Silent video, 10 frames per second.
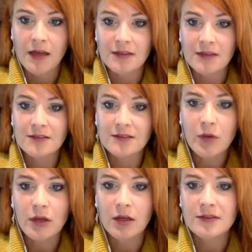And at some
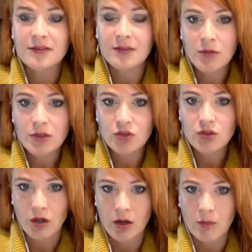point, it's somebody's
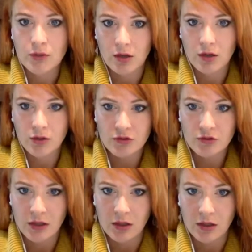job to
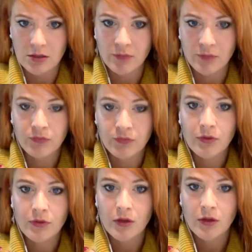understand
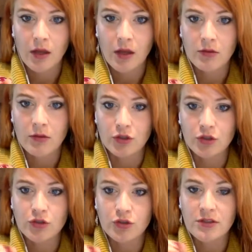the
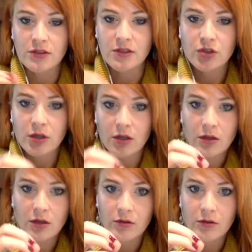strategic
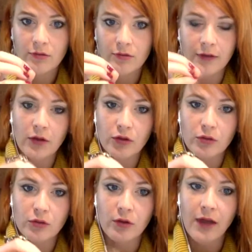
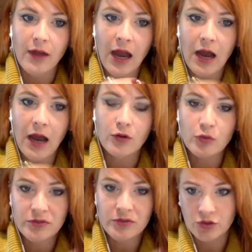value of how you
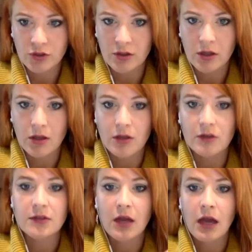position
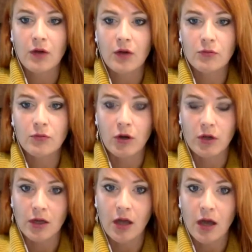things, how you
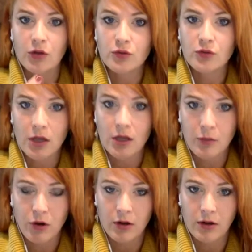market, how you take
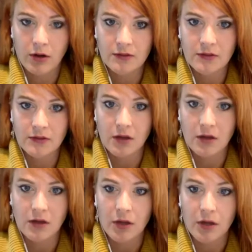products
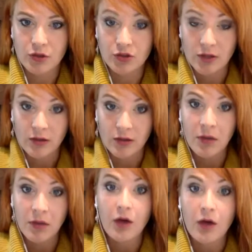and understand them,
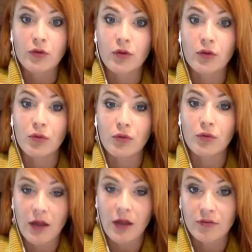how you
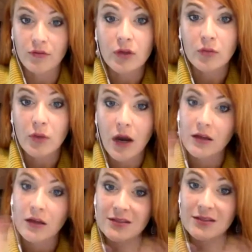gather
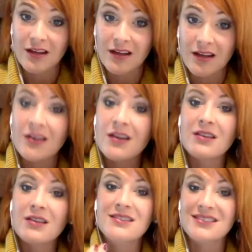feedback and decide
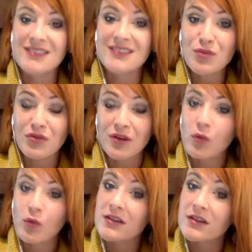to some degree
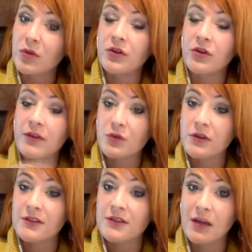what to build. And that's where
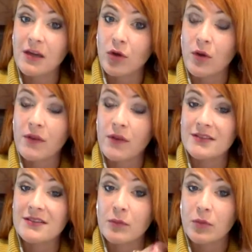the CMO and the
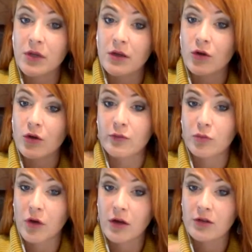CPO, Chief
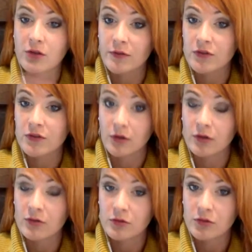Product Officer,
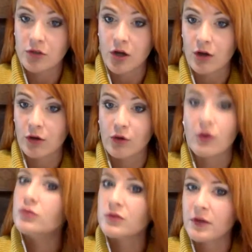talk, or whoever
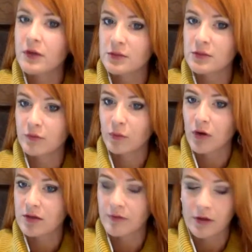is responsible for
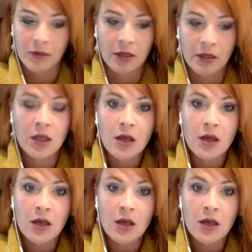product development,